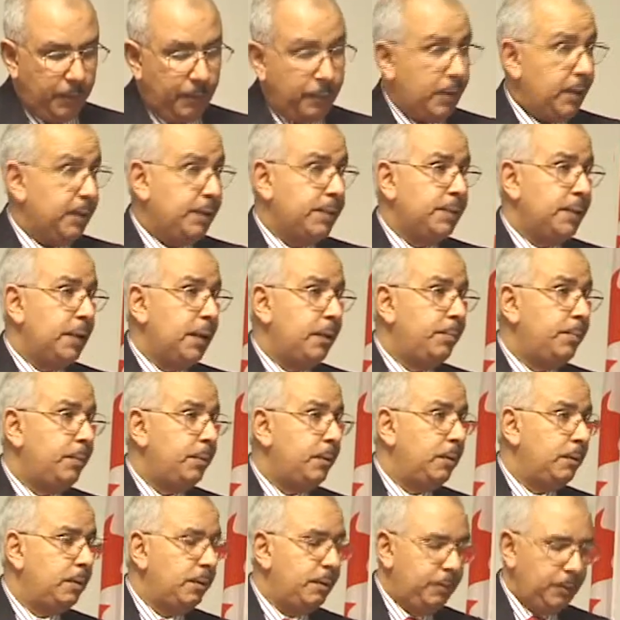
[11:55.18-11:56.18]
For
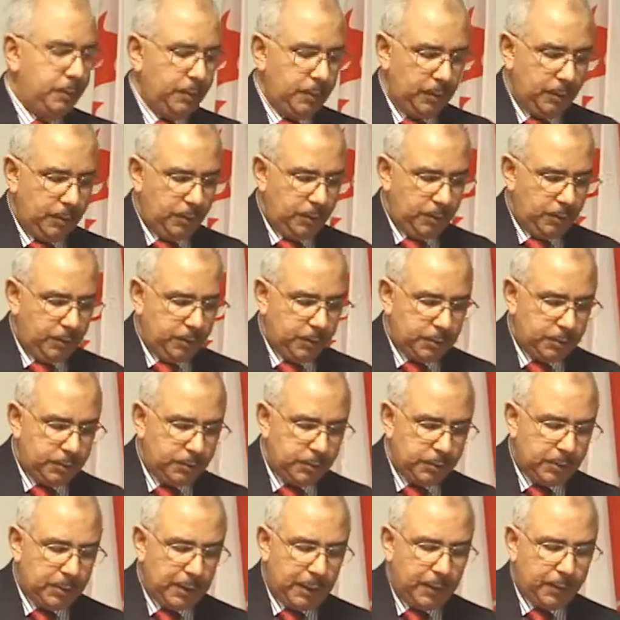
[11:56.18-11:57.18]
example, when
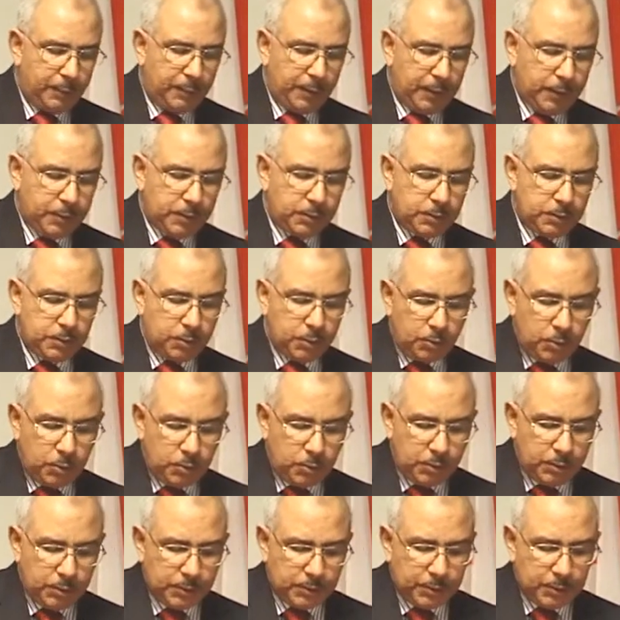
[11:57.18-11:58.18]
two Islamic financial
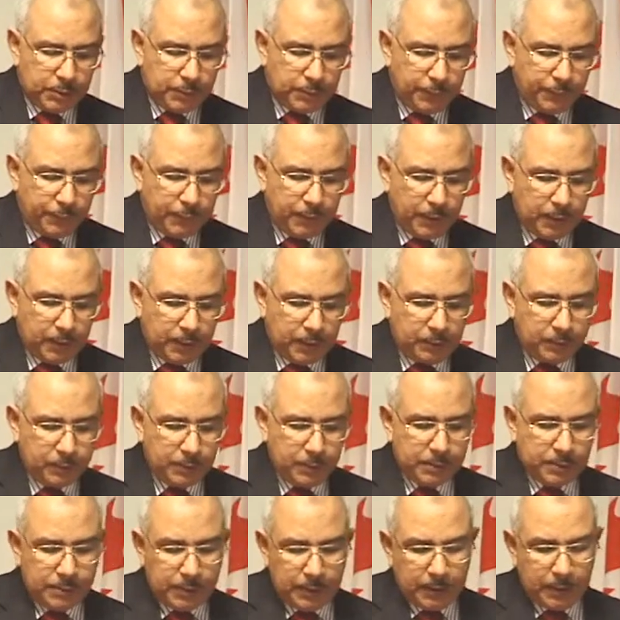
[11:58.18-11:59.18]
institutions in different
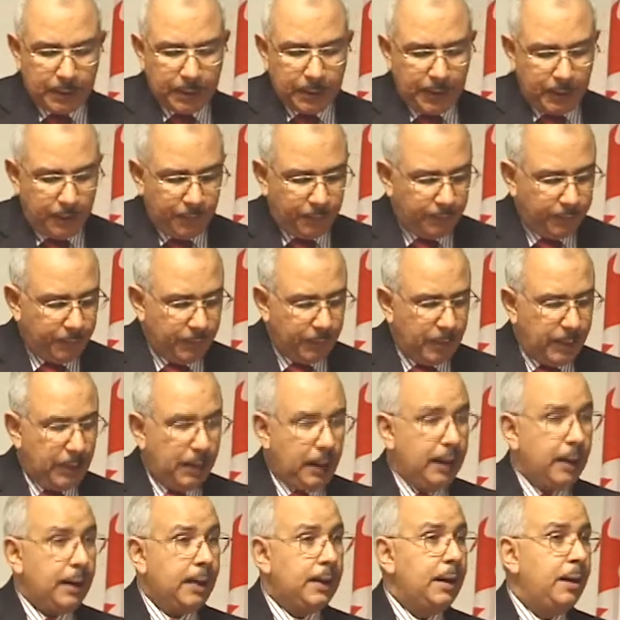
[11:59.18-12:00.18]
countries say they have
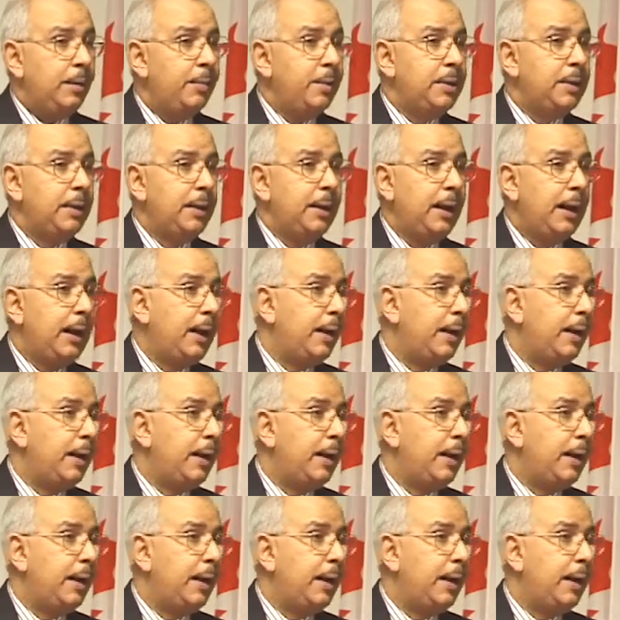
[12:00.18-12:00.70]
a capital